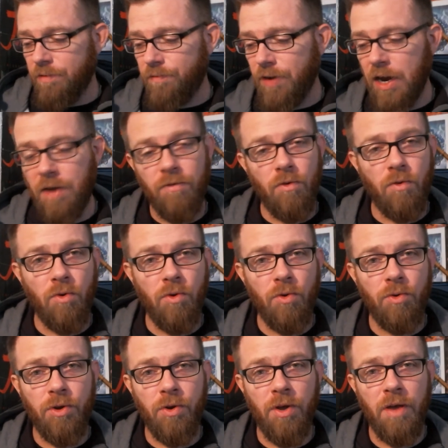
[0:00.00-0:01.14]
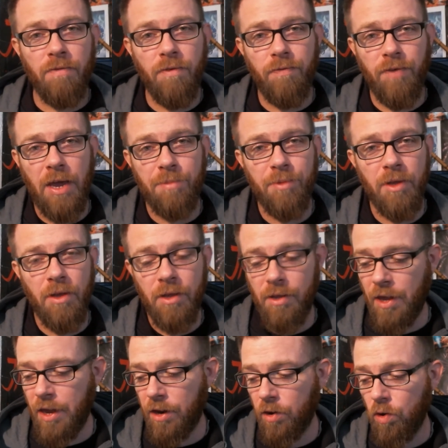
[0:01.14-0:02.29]
a 5-year-old, I have a family
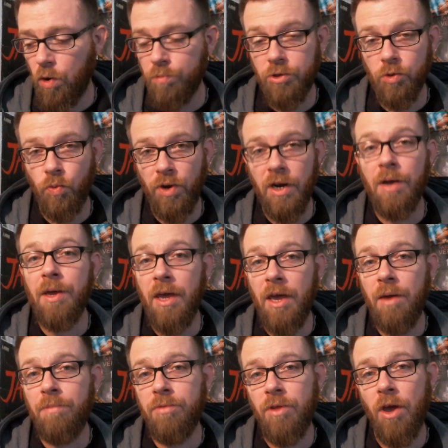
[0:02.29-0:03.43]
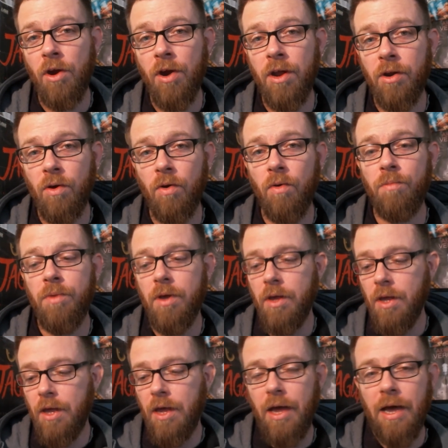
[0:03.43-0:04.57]
at home, so when I am there at home,
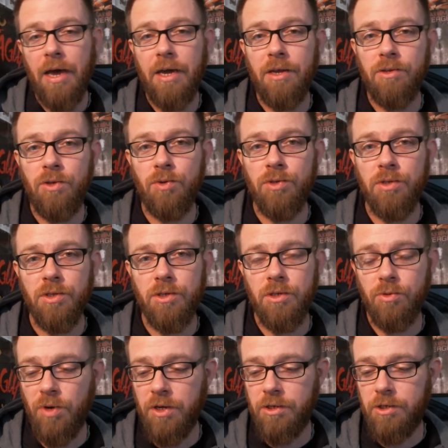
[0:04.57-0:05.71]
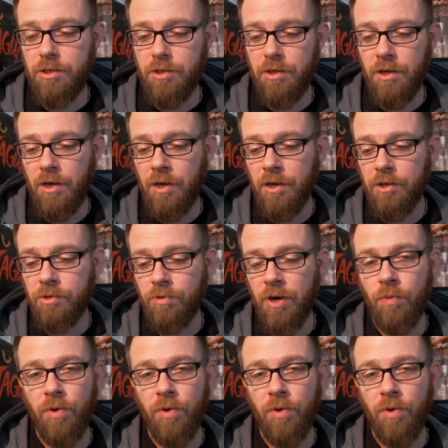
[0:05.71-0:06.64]
I can use the Switch, and it's great.